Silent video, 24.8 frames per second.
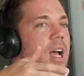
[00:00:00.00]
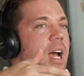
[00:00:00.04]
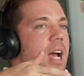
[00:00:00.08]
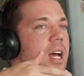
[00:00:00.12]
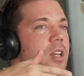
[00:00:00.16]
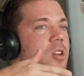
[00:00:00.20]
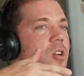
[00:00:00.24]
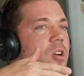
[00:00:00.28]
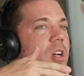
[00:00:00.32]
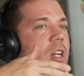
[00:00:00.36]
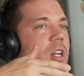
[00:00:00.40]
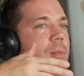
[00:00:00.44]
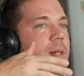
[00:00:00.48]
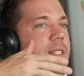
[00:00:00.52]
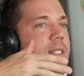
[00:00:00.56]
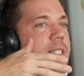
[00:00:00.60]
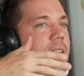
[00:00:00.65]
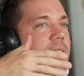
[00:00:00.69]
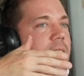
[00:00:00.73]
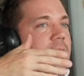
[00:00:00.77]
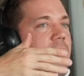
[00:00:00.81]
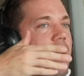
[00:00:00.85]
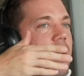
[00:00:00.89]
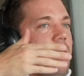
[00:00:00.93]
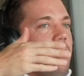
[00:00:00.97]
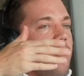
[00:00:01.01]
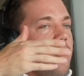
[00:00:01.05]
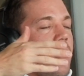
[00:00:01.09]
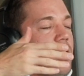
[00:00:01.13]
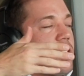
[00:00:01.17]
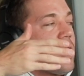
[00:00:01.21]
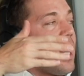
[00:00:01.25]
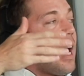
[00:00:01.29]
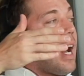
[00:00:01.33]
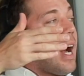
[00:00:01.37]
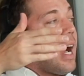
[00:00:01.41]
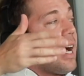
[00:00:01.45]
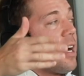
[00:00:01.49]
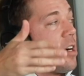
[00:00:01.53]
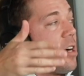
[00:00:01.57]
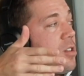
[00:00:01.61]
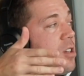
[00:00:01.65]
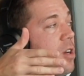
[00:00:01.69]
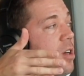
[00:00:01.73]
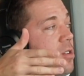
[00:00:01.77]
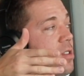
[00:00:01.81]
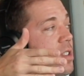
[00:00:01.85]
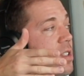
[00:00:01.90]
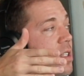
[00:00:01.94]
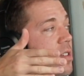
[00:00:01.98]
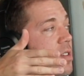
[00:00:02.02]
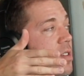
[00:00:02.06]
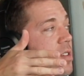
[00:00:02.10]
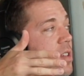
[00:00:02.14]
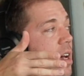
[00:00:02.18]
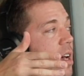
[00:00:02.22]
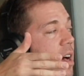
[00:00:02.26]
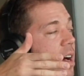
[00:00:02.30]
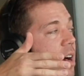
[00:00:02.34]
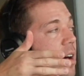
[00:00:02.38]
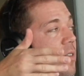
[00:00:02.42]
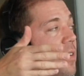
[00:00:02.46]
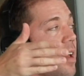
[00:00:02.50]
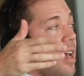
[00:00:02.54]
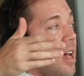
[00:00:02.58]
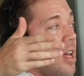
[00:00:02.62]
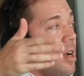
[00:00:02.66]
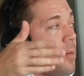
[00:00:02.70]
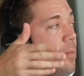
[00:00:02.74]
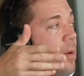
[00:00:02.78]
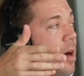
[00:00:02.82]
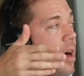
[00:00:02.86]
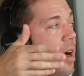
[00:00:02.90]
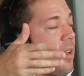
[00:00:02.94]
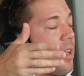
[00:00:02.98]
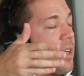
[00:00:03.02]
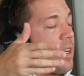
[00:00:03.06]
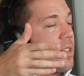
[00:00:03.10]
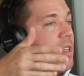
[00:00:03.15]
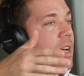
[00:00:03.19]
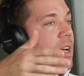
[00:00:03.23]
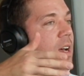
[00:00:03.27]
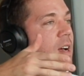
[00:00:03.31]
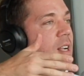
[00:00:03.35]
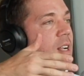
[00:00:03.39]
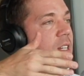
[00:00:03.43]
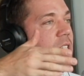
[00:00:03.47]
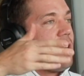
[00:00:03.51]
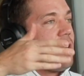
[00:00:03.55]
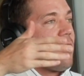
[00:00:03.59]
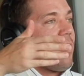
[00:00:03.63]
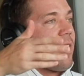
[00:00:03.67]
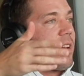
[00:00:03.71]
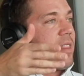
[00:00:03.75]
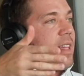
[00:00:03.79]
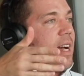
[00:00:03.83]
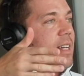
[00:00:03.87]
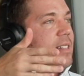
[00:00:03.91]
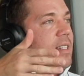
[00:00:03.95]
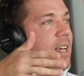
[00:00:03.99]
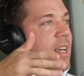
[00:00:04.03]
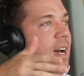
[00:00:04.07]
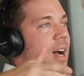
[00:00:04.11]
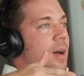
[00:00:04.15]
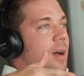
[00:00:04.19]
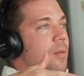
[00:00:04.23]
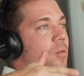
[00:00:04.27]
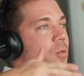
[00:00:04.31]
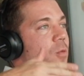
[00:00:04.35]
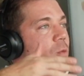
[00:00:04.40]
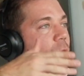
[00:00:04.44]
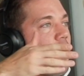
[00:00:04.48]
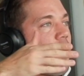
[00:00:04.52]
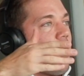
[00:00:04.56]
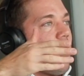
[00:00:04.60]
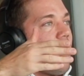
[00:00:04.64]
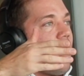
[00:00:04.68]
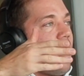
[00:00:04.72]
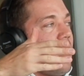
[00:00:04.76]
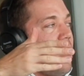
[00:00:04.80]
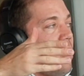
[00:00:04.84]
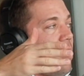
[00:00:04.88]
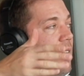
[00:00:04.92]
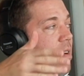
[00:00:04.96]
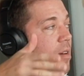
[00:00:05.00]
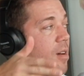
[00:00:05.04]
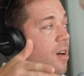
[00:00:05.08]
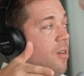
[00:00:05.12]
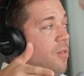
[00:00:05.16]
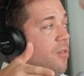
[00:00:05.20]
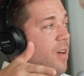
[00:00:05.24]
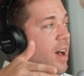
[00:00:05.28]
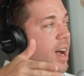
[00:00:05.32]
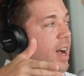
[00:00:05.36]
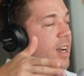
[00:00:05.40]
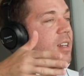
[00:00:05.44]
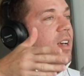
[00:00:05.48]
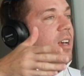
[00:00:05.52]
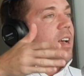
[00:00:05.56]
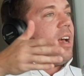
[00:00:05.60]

And you're going to be taking much higher doses of anabolics during that time for an effect.